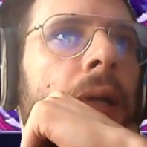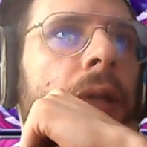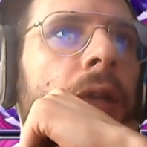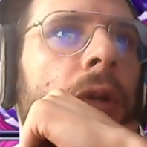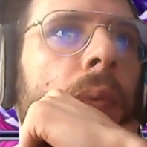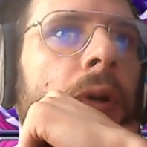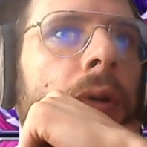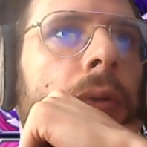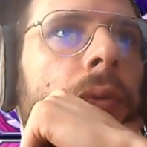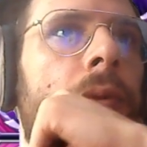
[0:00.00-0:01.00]
you
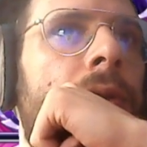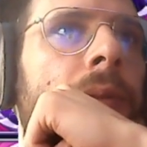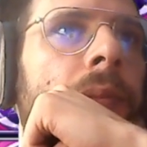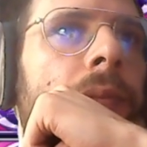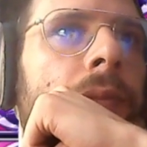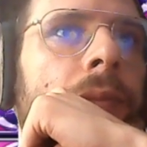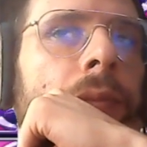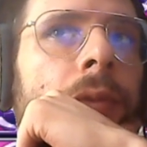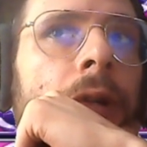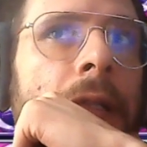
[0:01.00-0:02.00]
want
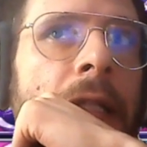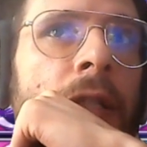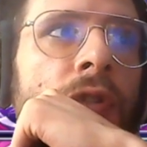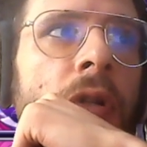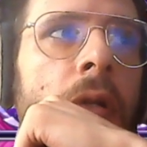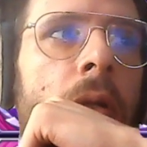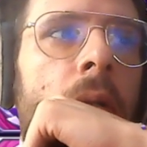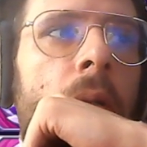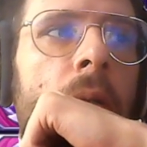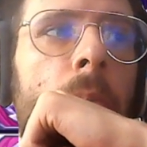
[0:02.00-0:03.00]
her signature,
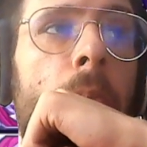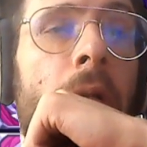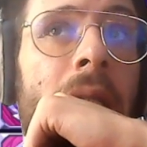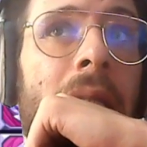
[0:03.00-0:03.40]
but